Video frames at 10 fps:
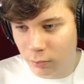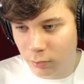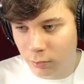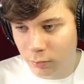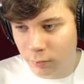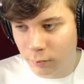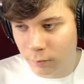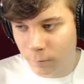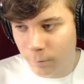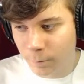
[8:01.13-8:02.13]

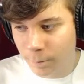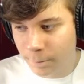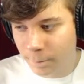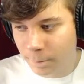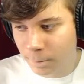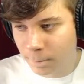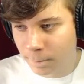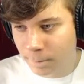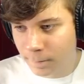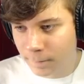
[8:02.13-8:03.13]

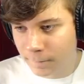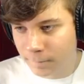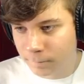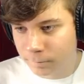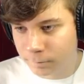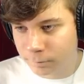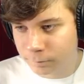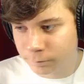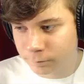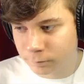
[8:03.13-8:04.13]

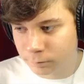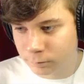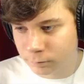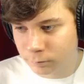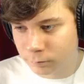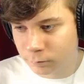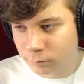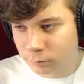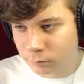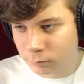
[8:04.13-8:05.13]

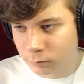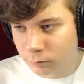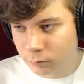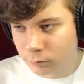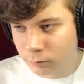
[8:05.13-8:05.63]
Nothing is said.